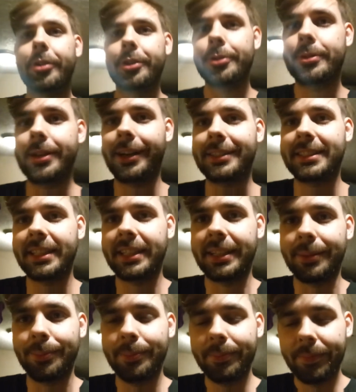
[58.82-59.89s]
You talk to
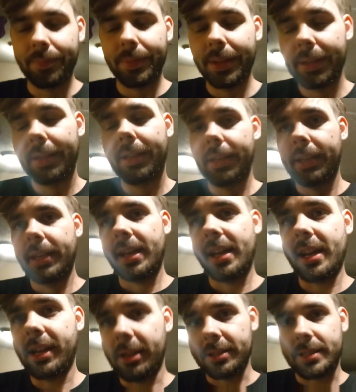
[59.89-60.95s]
him.
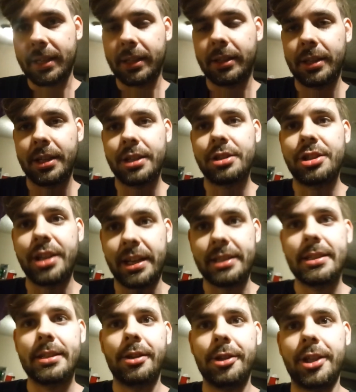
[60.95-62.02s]
And I was like, shit,
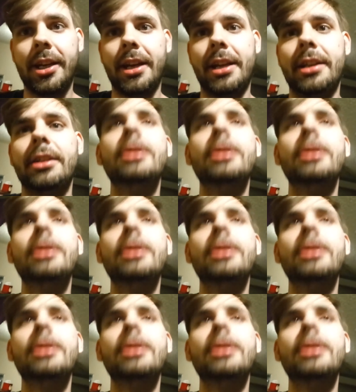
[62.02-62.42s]
okay.